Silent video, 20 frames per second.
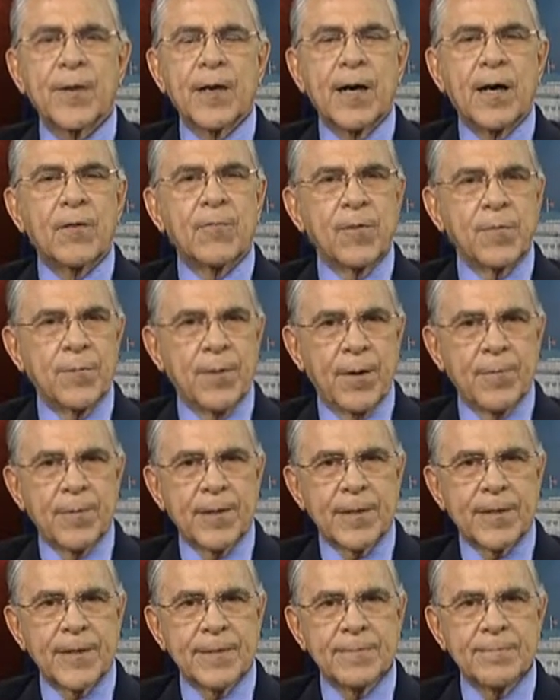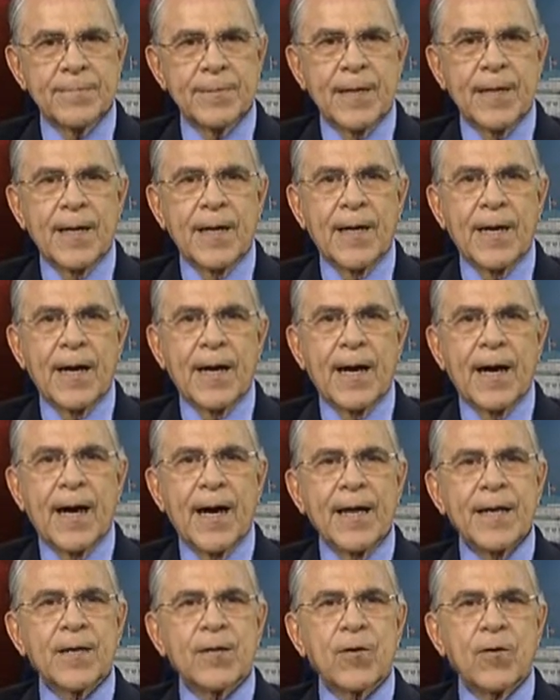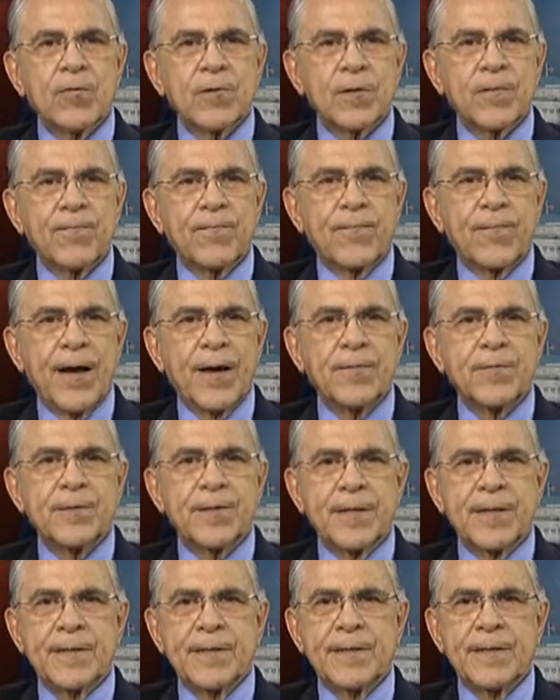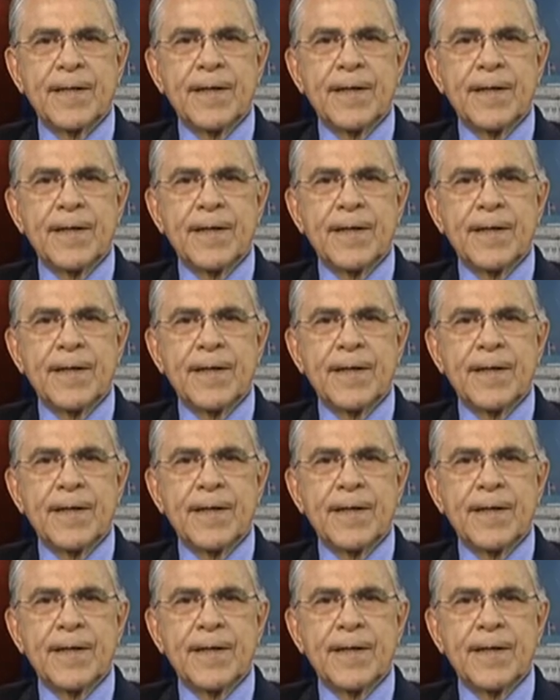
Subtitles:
a Republican, I co-founded